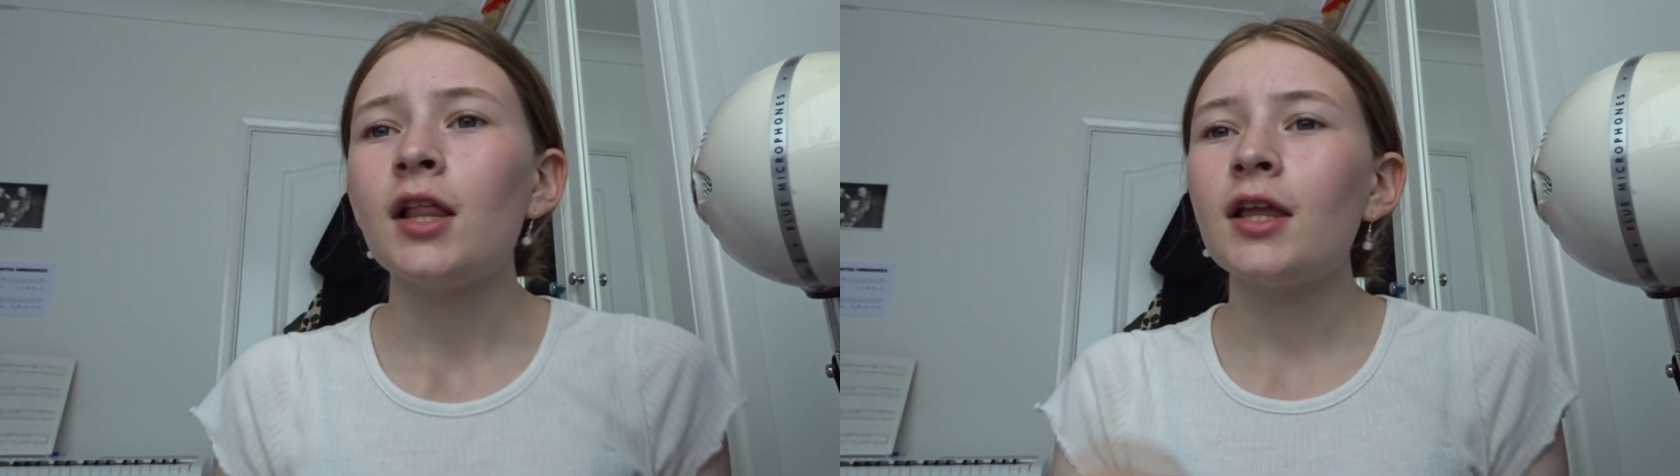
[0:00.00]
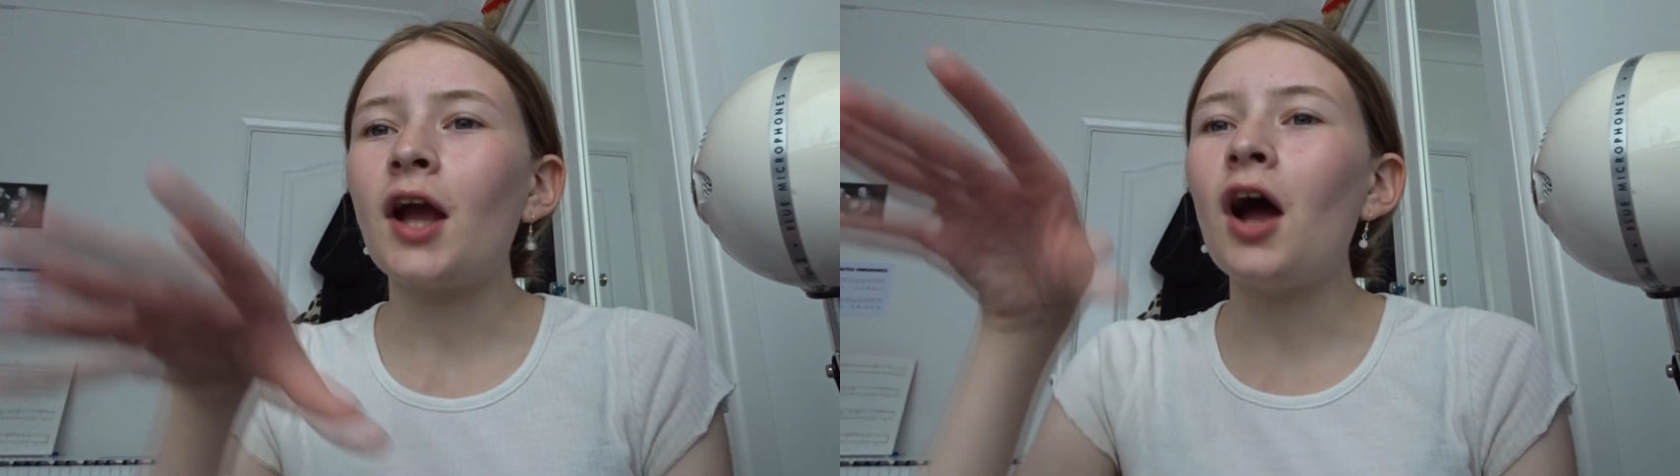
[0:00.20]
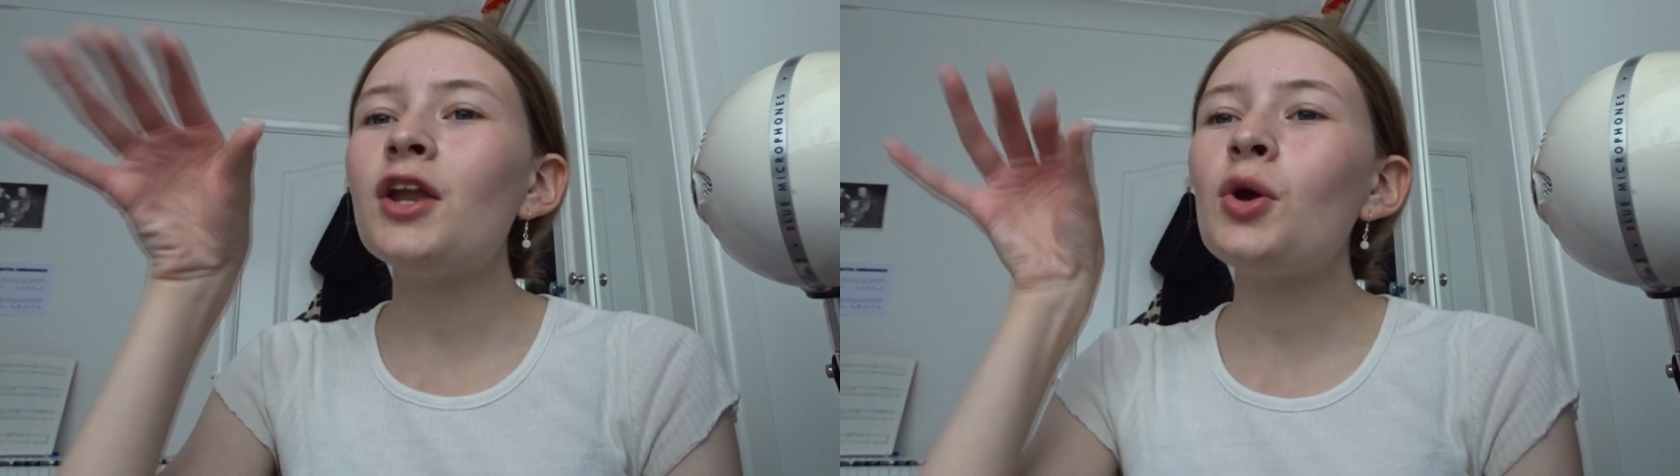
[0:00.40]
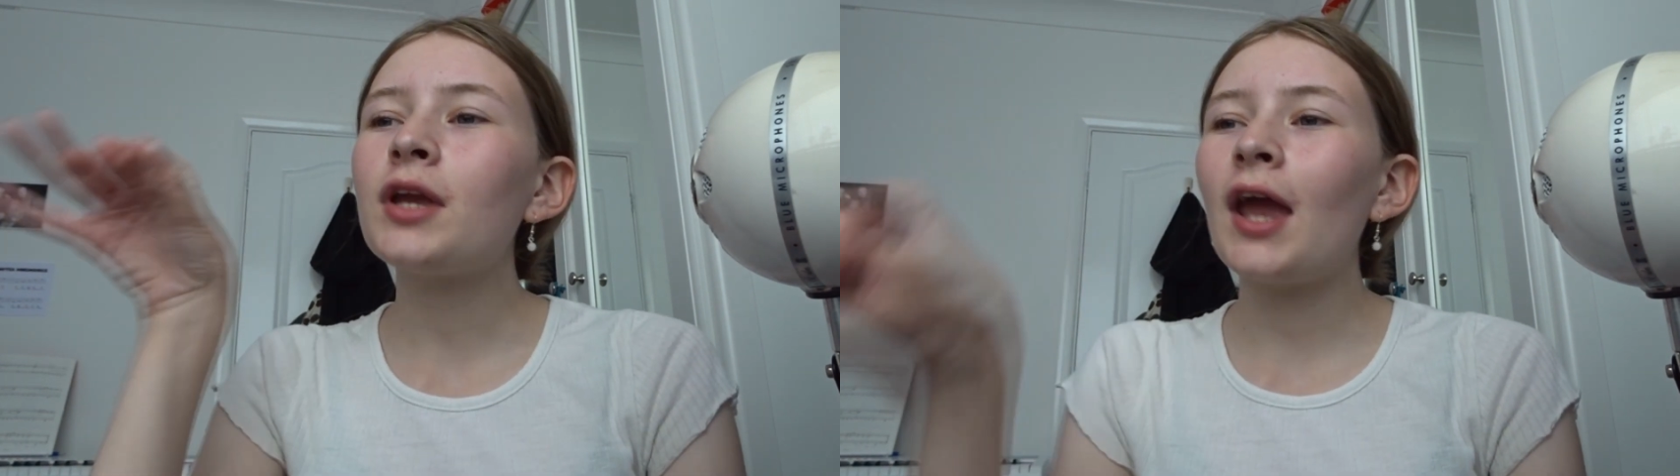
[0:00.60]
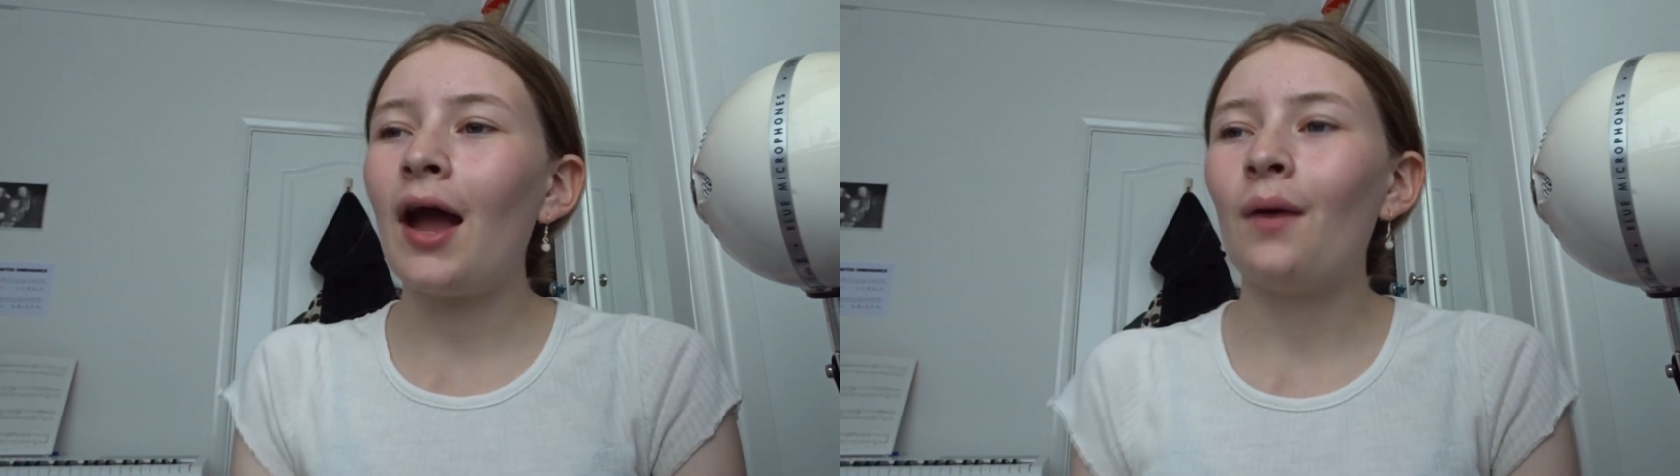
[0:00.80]
Like, I
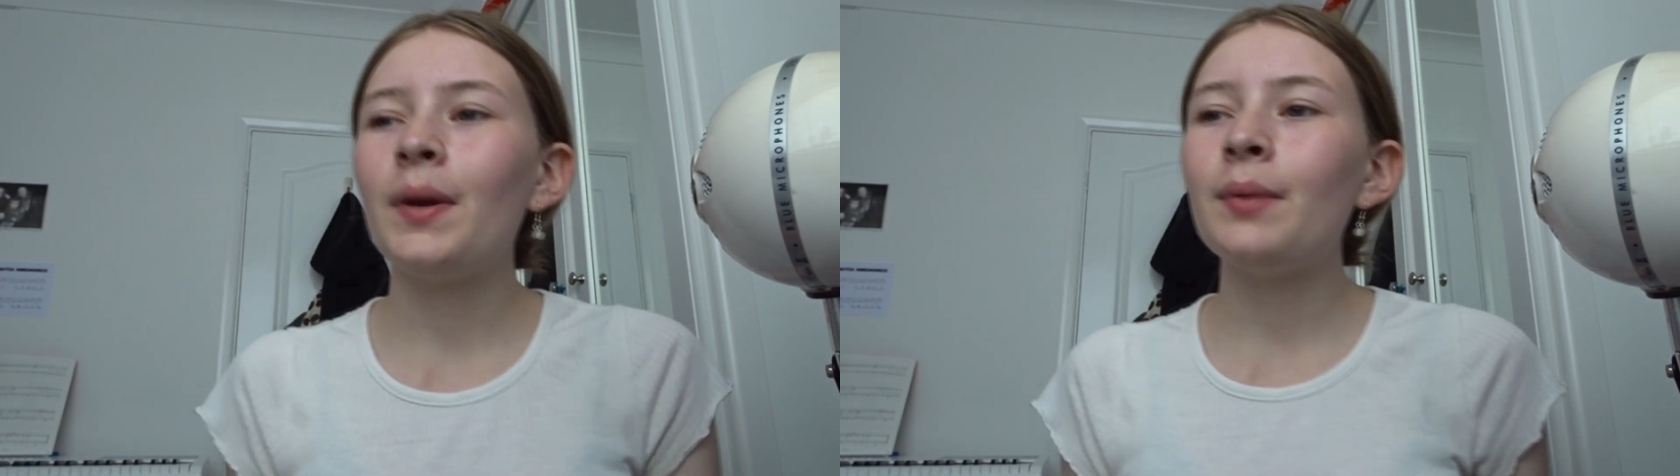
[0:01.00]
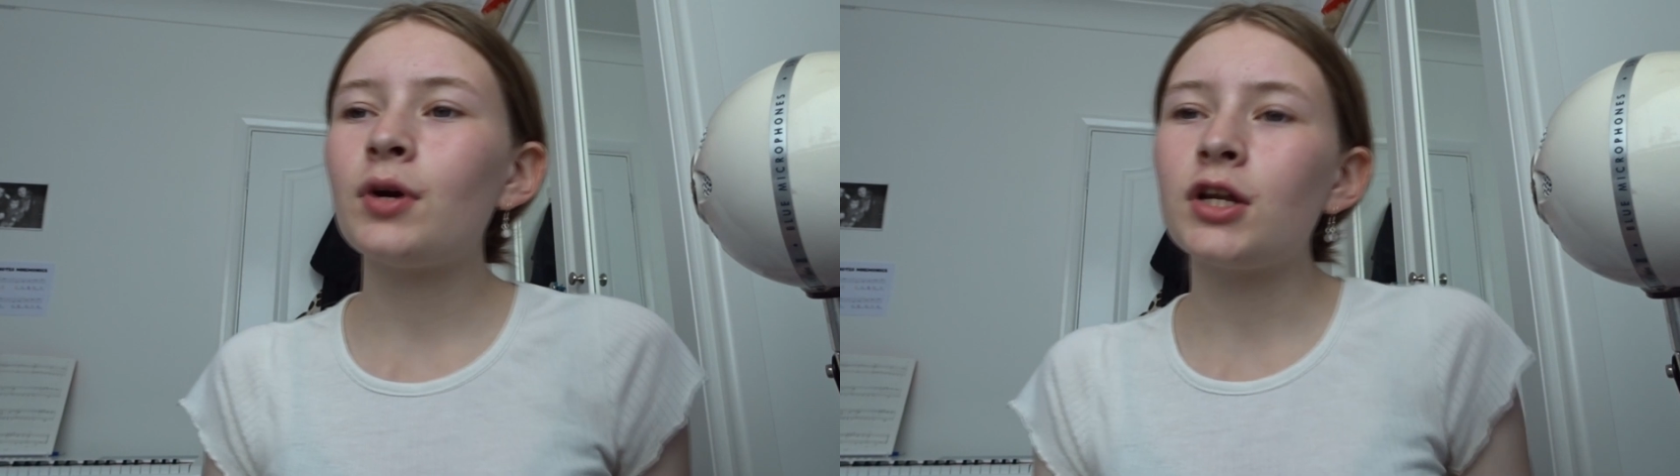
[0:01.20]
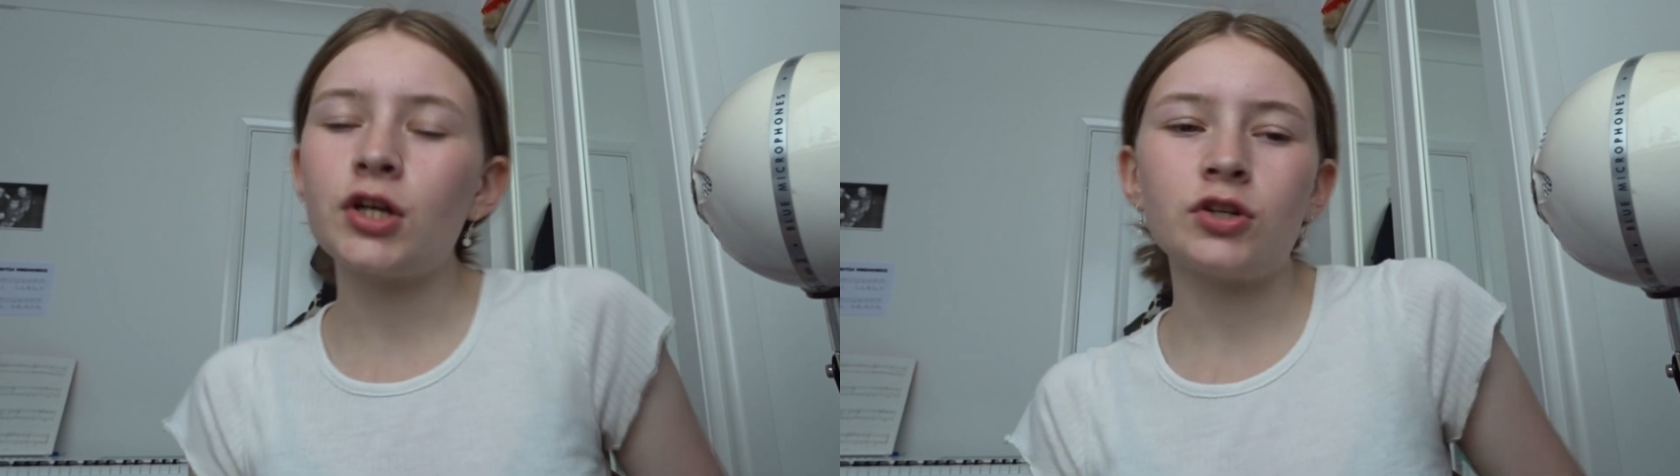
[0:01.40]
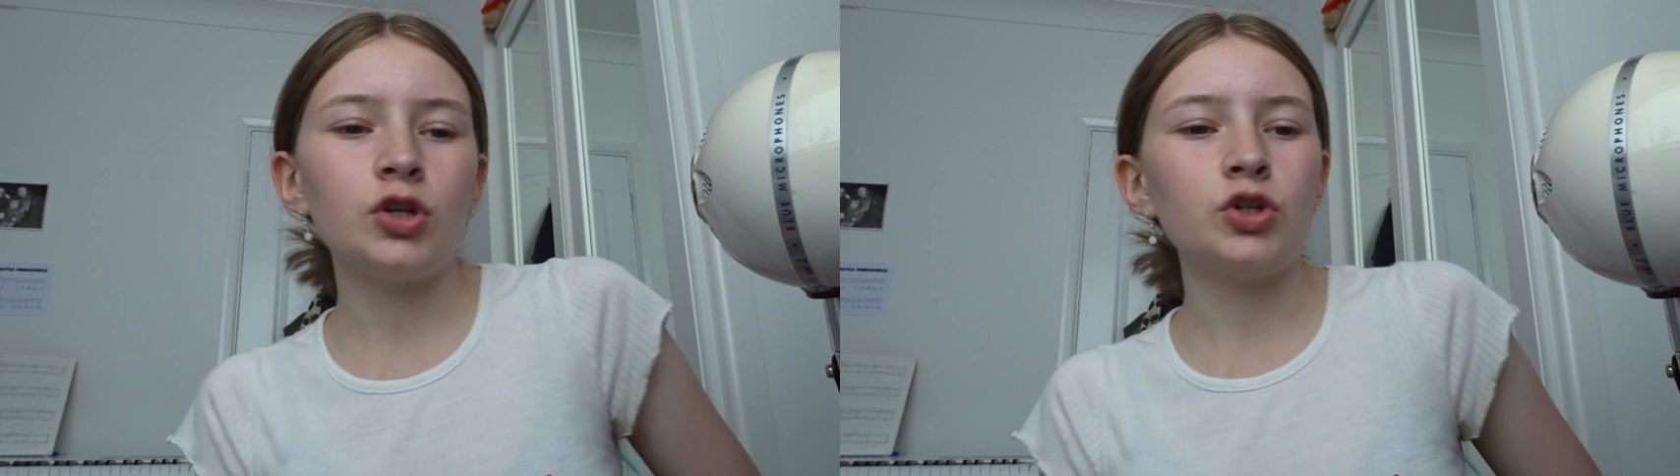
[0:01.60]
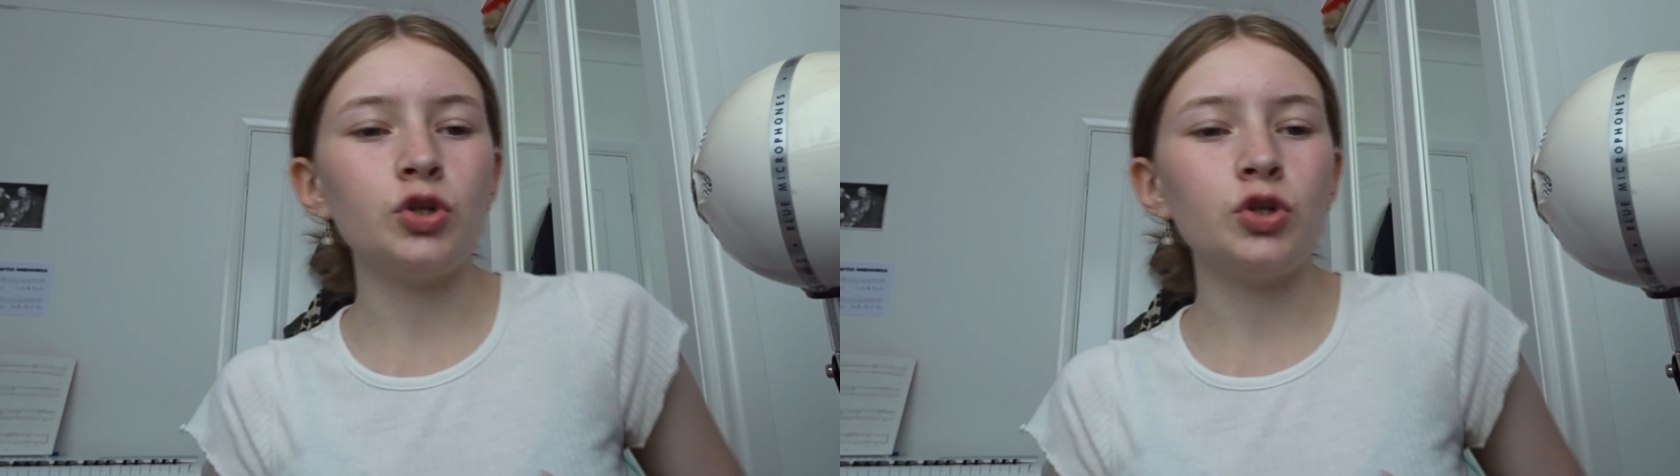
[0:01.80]
don't get how people can just